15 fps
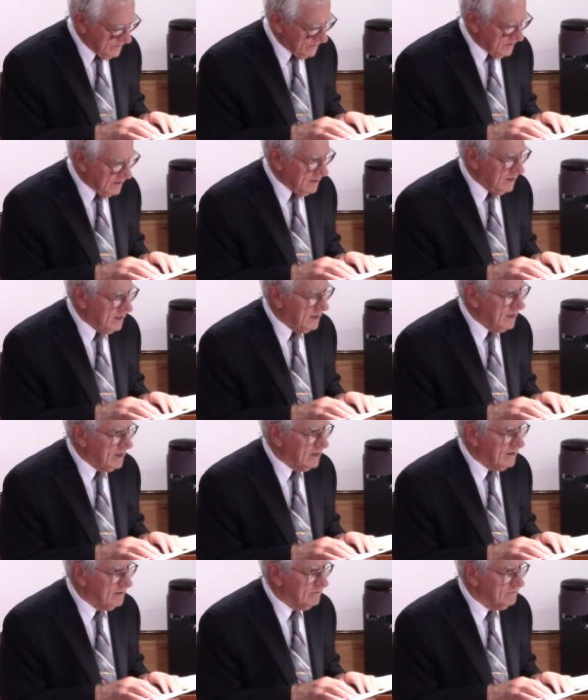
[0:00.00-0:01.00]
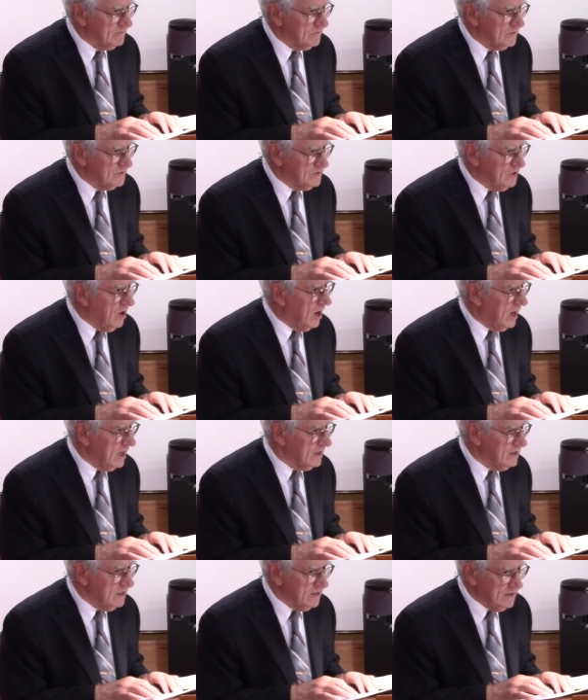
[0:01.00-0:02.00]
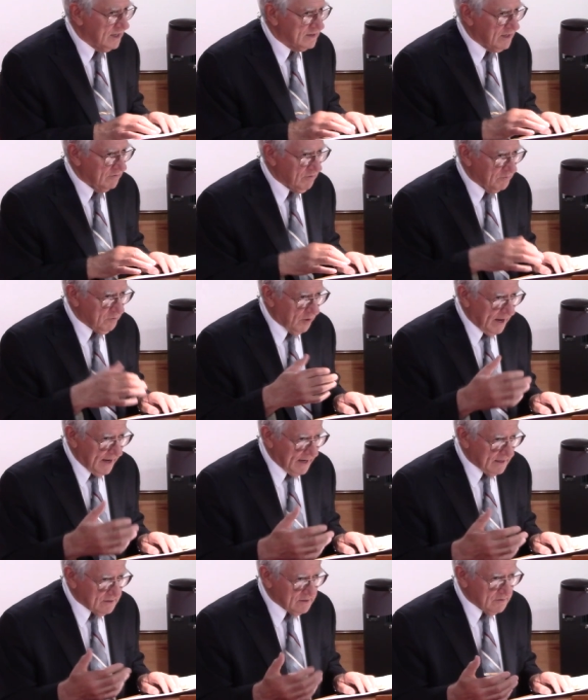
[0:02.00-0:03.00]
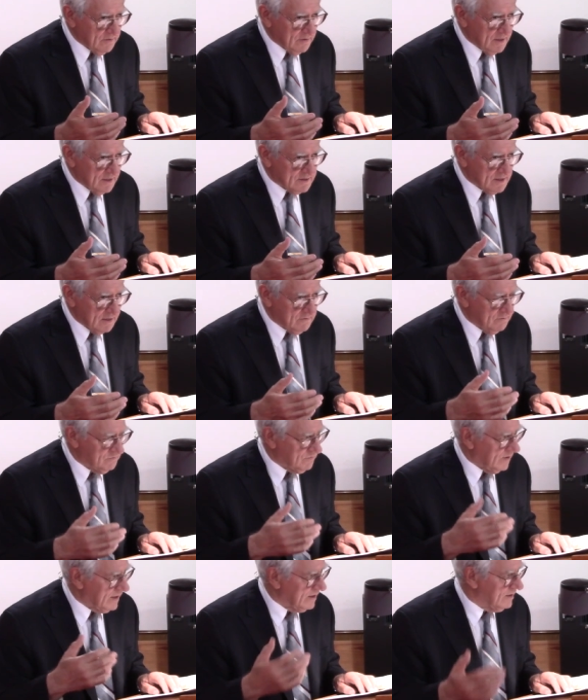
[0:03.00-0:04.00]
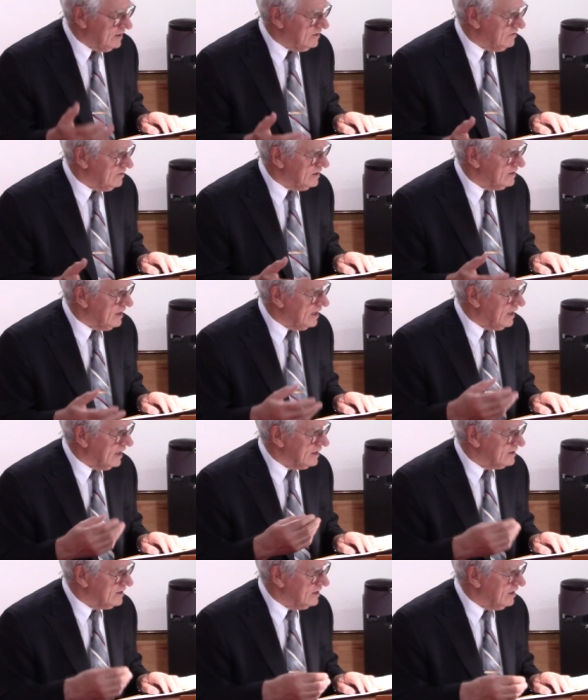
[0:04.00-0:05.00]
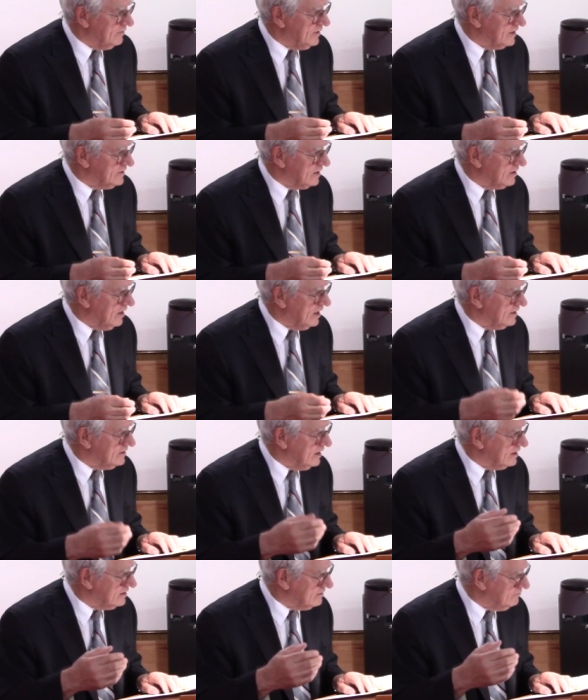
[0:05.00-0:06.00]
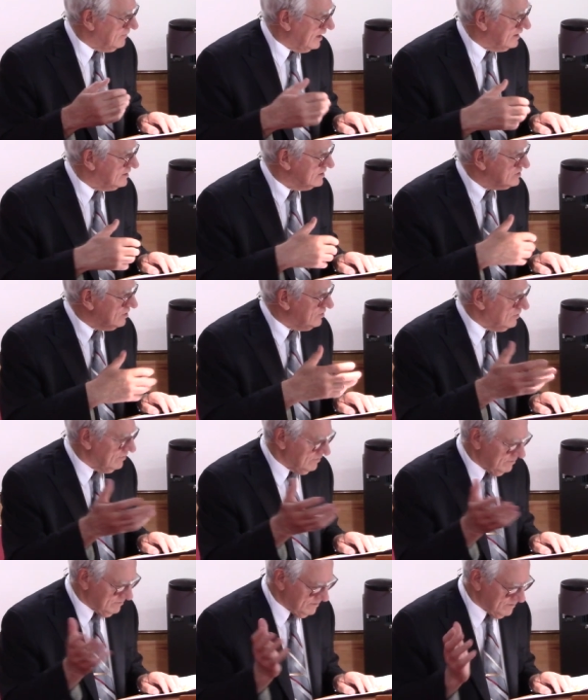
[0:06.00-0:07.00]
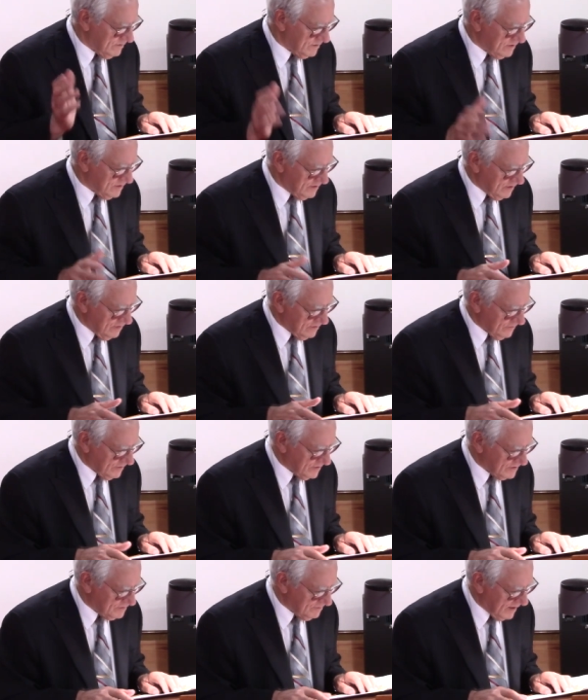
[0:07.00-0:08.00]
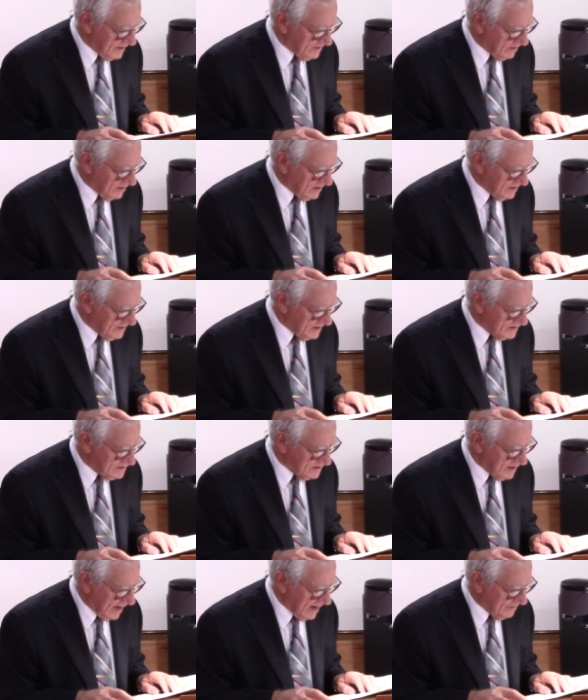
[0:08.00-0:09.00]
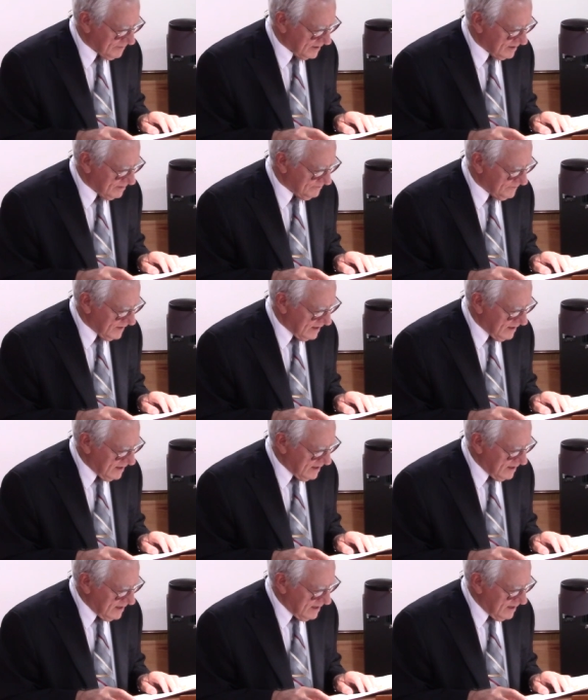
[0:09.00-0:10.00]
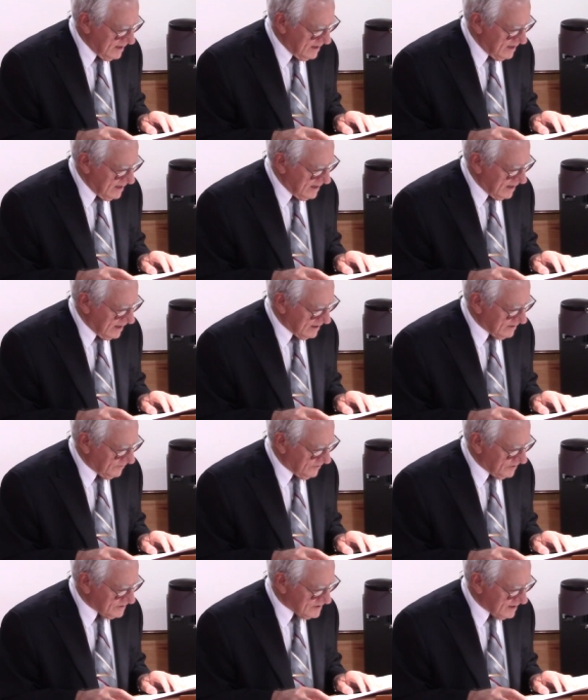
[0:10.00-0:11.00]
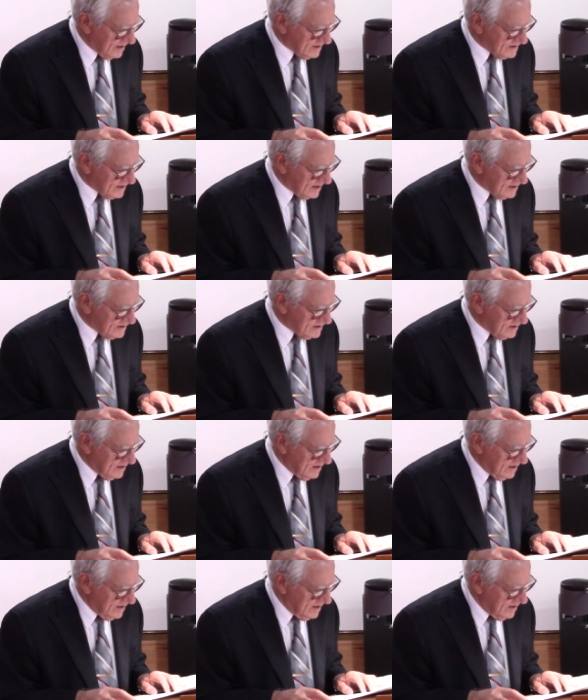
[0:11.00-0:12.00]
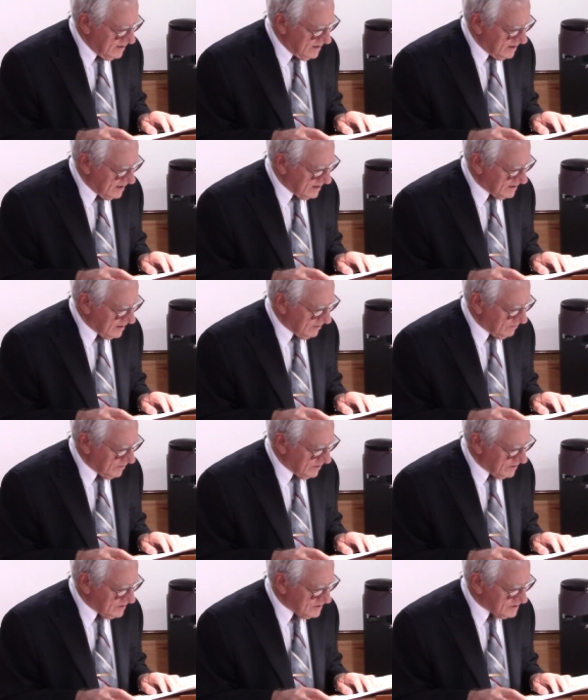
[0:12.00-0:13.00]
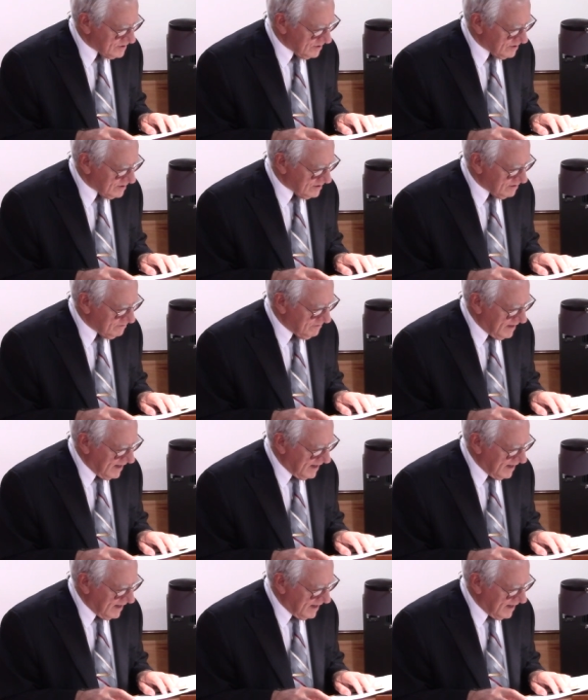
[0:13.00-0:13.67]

the uh, God that they were praying to, and he said, Why are you doing that? I can tell you about the God that made this whole universe, made all of this happen. And the verse there says, There were certain